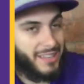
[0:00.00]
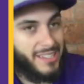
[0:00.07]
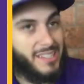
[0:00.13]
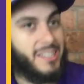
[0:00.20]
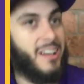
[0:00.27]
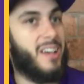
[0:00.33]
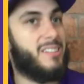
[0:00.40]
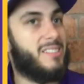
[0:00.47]
that
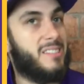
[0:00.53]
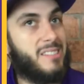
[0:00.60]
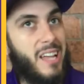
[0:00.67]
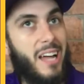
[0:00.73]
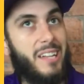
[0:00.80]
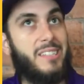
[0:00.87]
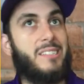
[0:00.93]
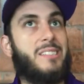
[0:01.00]
the dust
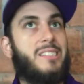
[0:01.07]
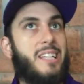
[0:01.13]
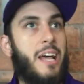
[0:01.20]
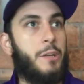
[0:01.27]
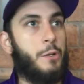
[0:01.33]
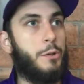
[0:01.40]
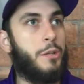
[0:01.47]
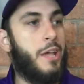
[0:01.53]
is kind of
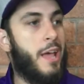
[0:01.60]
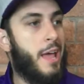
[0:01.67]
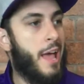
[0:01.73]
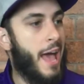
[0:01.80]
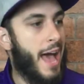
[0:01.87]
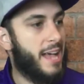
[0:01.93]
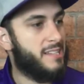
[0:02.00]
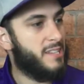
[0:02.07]
settled,
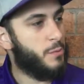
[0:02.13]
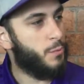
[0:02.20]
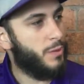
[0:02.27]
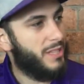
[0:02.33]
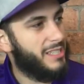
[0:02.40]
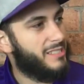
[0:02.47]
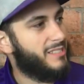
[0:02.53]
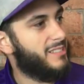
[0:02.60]
has it
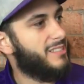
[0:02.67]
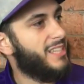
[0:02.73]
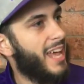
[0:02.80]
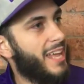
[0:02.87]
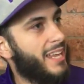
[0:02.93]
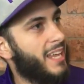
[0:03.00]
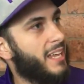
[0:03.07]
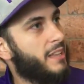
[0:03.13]
really
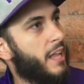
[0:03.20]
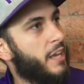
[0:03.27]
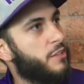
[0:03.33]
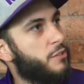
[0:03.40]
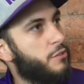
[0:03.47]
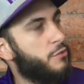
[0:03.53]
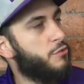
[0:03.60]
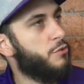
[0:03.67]
set in?
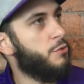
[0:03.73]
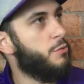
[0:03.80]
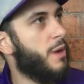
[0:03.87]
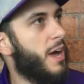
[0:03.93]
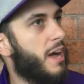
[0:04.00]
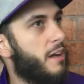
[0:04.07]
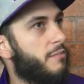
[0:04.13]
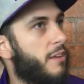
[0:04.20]
Like, do
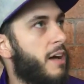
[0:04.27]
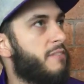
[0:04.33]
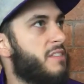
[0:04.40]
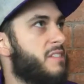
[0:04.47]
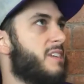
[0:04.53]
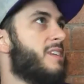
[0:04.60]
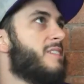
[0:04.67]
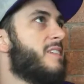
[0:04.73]
you have,
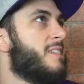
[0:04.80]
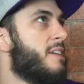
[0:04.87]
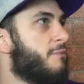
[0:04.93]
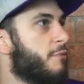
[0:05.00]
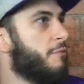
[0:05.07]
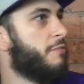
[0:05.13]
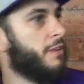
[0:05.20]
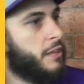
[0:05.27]
obviously it's a
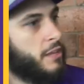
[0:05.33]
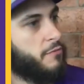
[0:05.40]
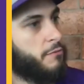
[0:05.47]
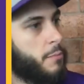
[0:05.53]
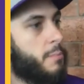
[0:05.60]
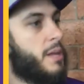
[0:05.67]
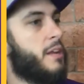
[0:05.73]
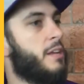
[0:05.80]
different feeling
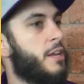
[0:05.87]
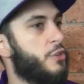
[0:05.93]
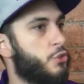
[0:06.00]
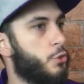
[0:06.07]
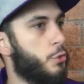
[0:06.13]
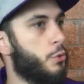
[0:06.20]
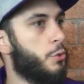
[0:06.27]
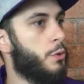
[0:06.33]
from the
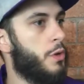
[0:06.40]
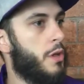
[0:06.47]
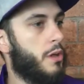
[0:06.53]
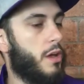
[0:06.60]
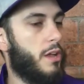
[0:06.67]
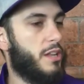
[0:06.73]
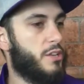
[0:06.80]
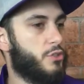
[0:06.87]
initial
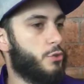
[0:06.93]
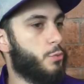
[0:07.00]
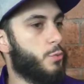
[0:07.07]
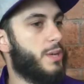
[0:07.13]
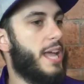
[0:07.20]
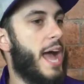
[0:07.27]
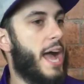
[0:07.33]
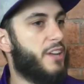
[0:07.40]

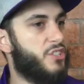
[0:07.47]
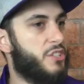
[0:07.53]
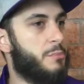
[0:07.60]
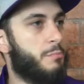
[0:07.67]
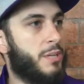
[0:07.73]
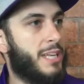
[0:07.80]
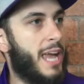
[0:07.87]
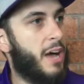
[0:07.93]

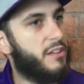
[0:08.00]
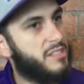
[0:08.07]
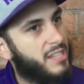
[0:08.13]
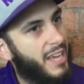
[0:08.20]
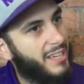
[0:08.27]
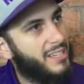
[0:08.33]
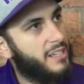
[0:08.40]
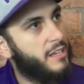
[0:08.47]
reaction, but now it's
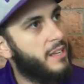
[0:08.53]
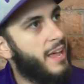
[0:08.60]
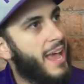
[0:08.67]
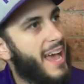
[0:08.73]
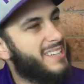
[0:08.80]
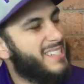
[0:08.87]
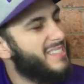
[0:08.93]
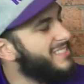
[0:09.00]
kind of,
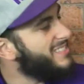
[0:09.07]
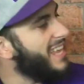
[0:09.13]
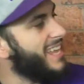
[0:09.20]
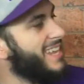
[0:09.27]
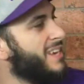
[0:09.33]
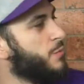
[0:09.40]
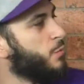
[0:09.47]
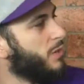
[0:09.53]
has it
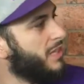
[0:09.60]
set in